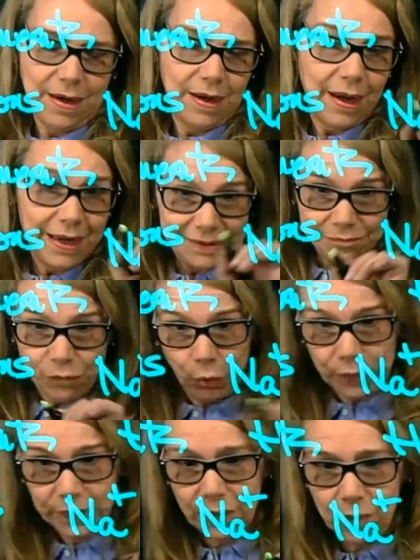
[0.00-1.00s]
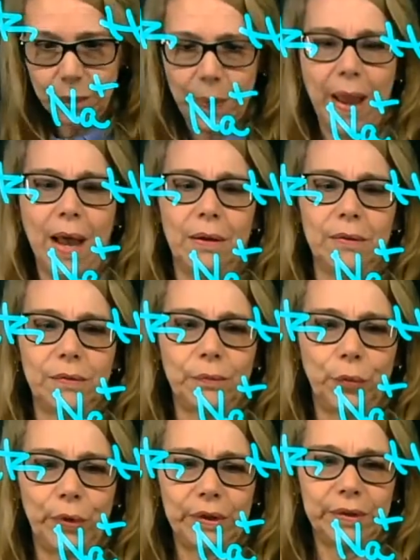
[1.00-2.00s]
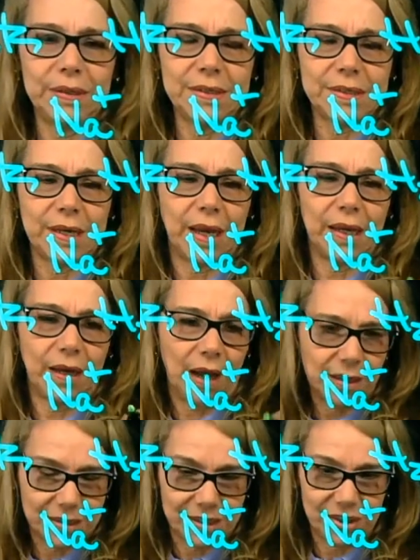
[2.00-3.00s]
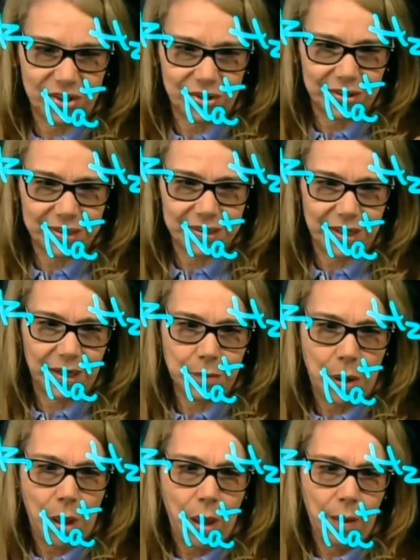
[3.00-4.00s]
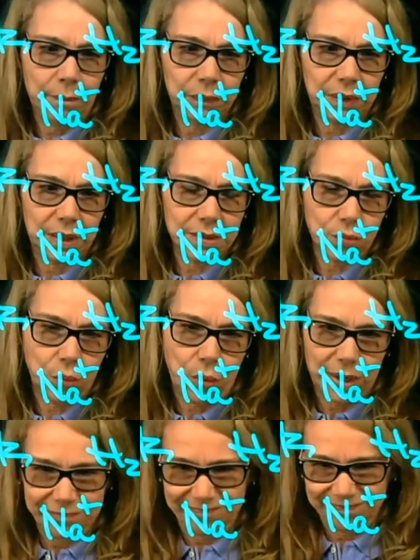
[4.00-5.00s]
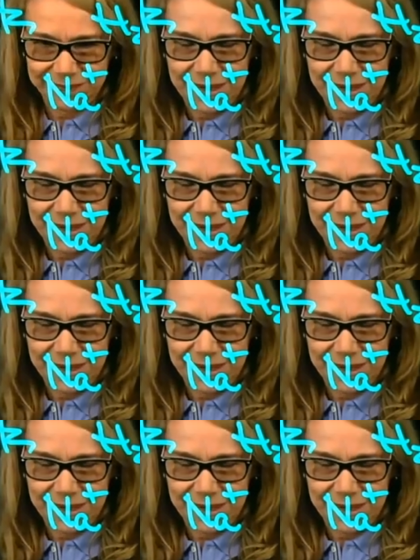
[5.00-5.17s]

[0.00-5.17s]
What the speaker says: in most compounds, we're going to say oxidation state +1.